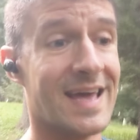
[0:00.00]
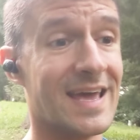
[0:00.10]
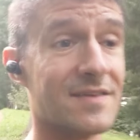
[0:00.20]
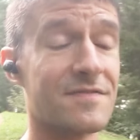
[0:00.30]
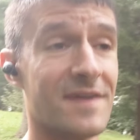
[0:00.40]

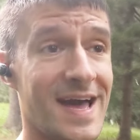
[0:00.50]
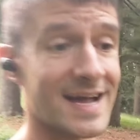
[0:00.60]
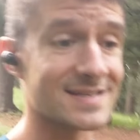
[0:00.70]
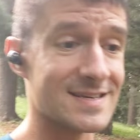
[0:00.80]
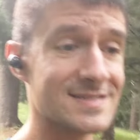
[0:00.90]
In
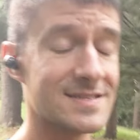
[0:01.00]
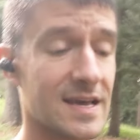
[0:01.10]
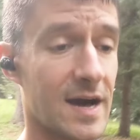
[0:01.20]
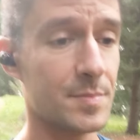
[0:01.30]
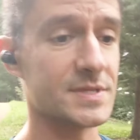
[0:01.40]
fact, it's
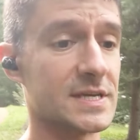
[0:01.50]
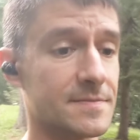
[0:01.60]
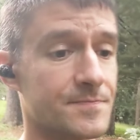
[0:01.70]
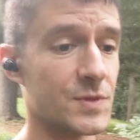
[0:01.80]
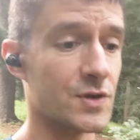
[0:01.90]
the opposite.
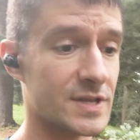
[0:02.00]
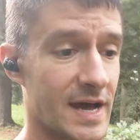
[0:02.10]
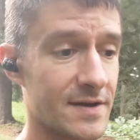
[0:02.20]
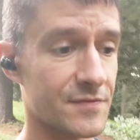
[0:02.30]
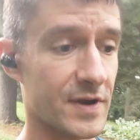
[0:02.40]
Your
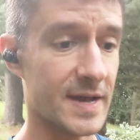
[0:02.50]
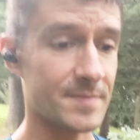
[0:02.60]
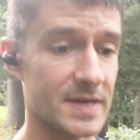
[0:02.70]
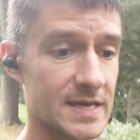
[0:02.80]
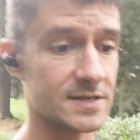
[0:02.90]

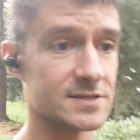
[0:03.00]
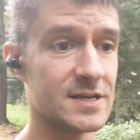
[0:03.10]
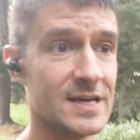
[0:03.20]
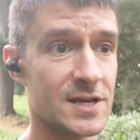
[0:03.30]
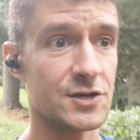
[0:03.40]
diaphragm is
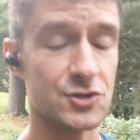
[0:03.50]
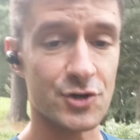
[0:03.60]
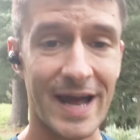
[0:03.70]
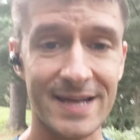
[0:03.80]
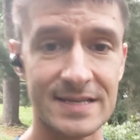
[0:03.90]

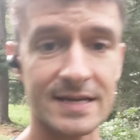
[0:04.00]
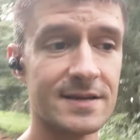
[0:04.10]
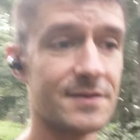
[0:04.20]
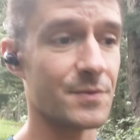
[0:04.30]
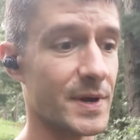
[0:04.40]
contracting
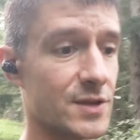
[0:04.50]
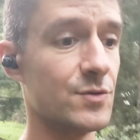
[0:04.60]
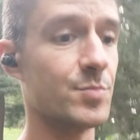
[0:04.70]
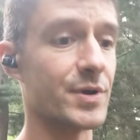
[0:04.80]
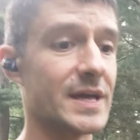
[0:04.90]
when
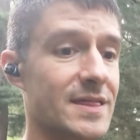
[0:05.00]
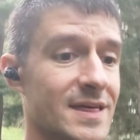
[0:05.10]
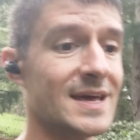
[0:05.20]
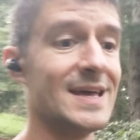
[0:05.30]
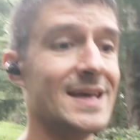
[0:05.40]
you breathe
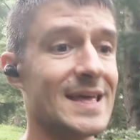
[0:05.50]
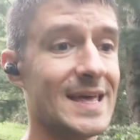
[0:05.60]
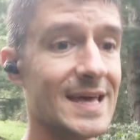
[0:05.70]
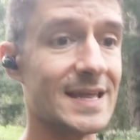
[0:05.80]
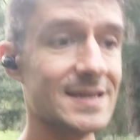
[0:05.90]

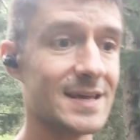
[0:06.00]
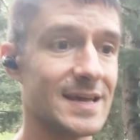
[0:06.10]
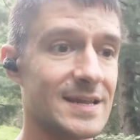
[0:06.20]
in.